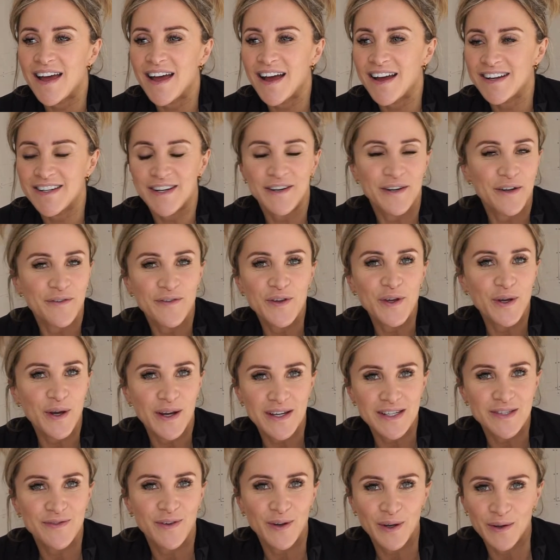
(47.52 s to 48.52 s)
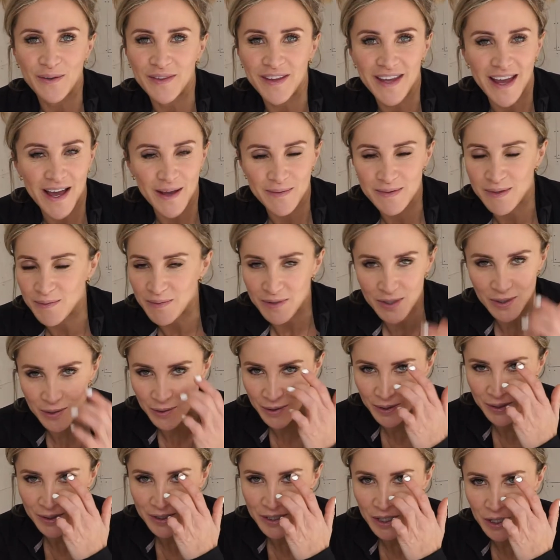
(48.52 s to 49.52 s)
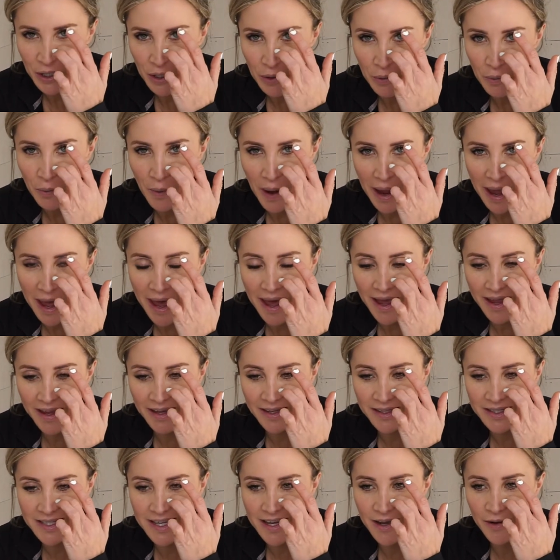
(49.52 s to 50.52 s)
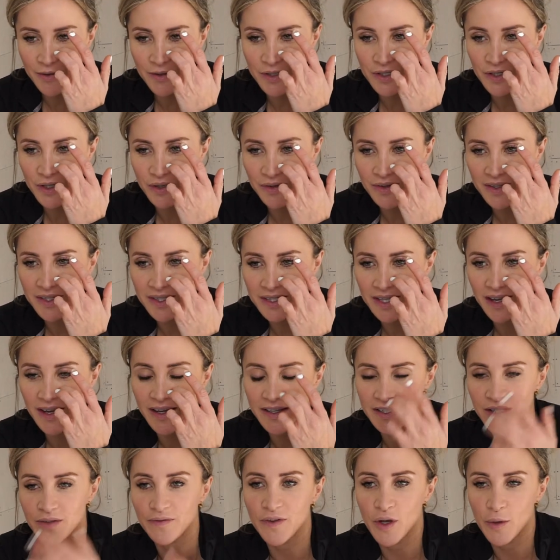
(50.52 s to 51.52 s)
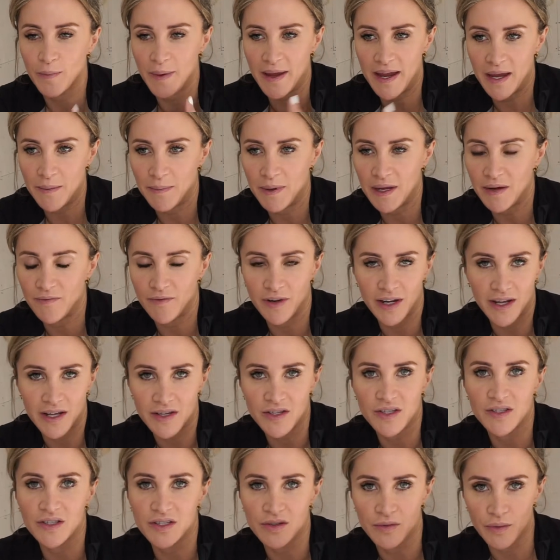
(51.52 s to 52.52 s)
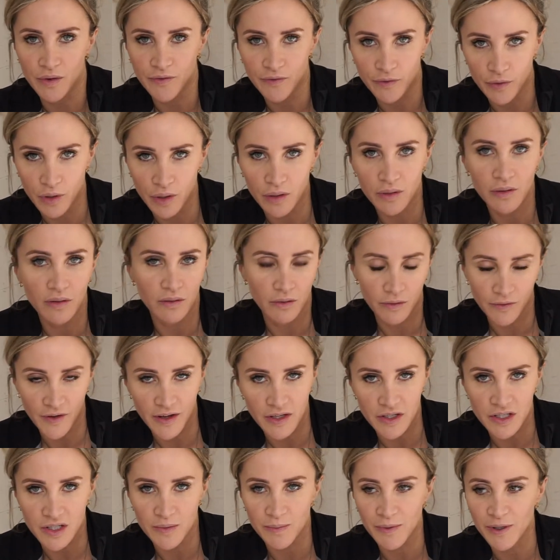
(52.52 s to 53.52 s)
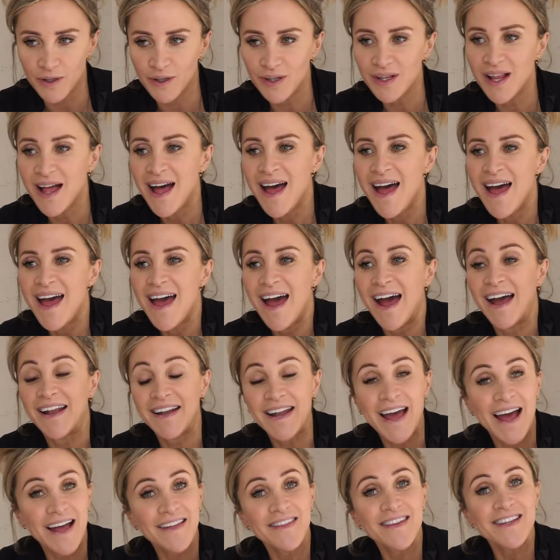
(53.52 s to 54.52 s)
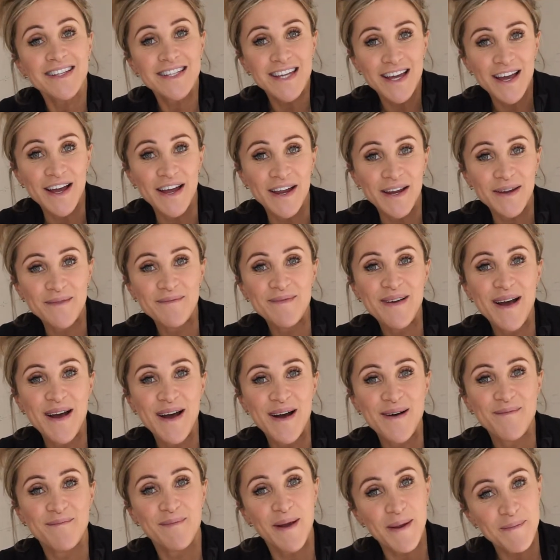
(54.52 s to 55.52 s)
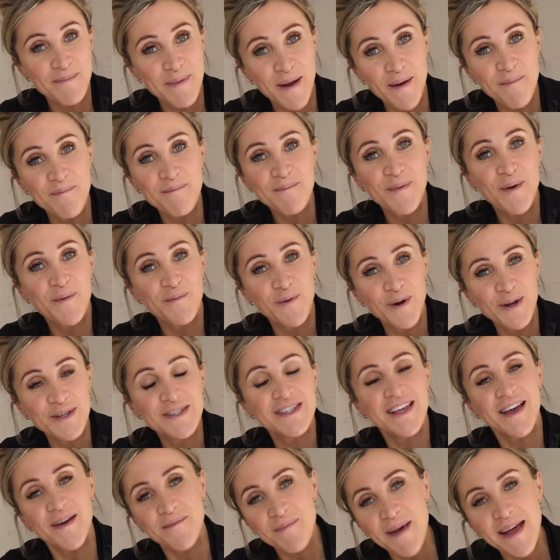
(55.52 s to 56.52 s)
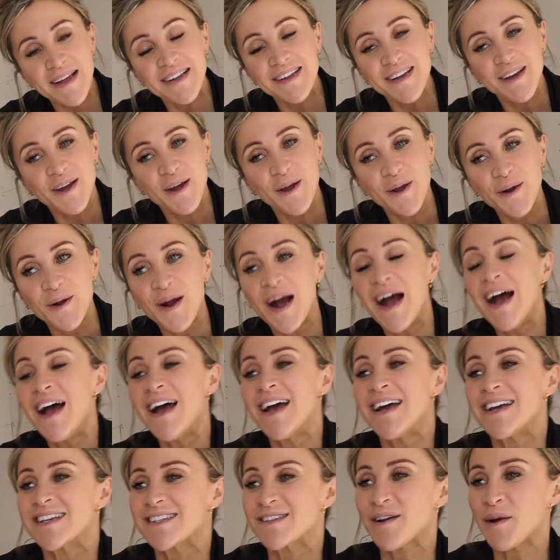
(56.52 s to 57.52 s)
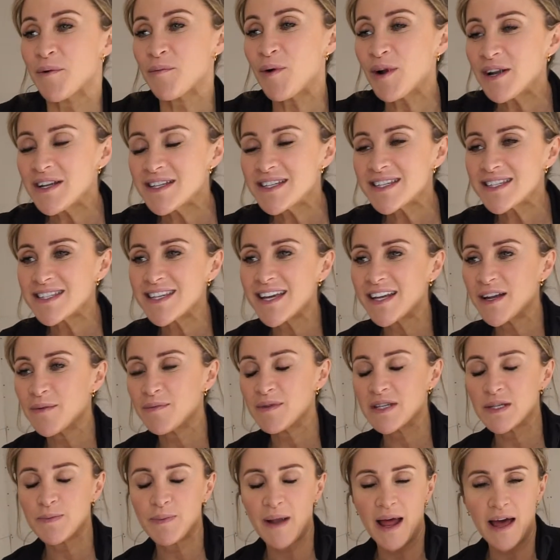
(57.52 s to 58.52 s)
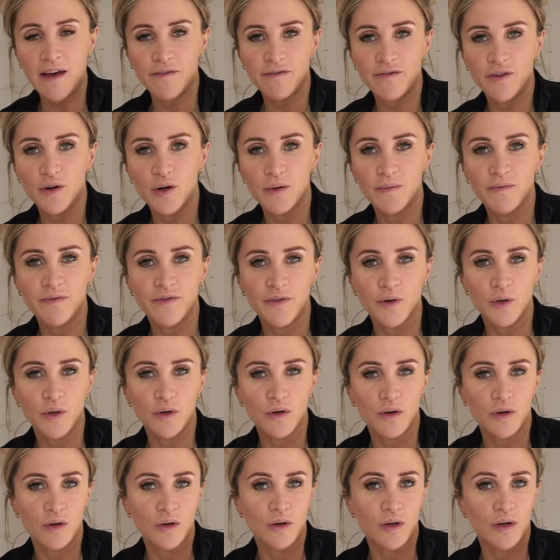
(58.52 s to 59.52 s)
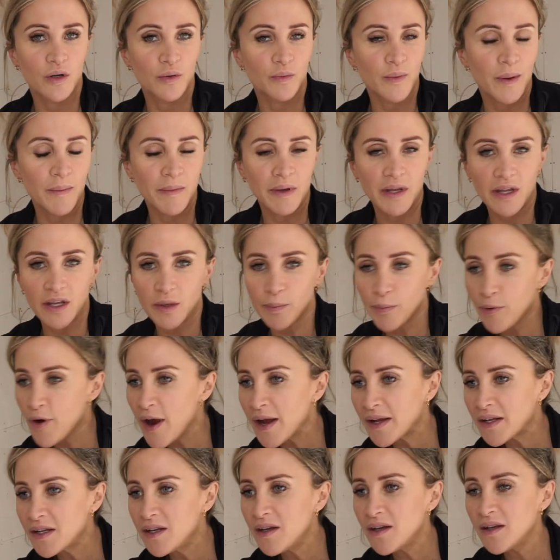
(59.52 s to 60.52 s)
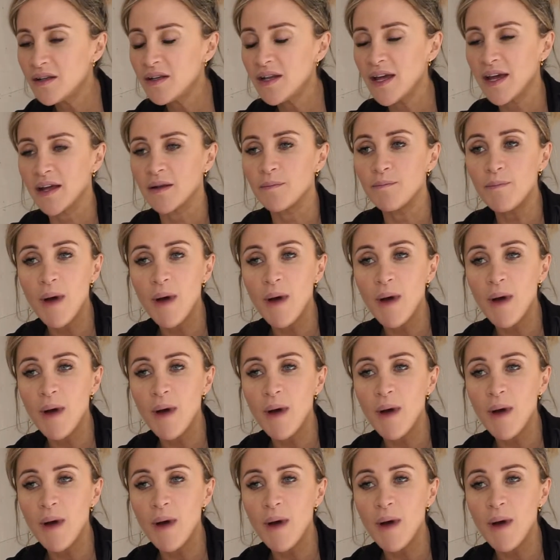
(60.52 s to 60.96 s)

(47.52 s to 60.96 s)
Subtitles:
I don't know if you guys follow the apps, I'm sure you do, where it tells you the size of your baby in relation to a fruit or a vegetable. And at the time, my bump was a mango. So I wanted to set up this platform for women that are pregnant and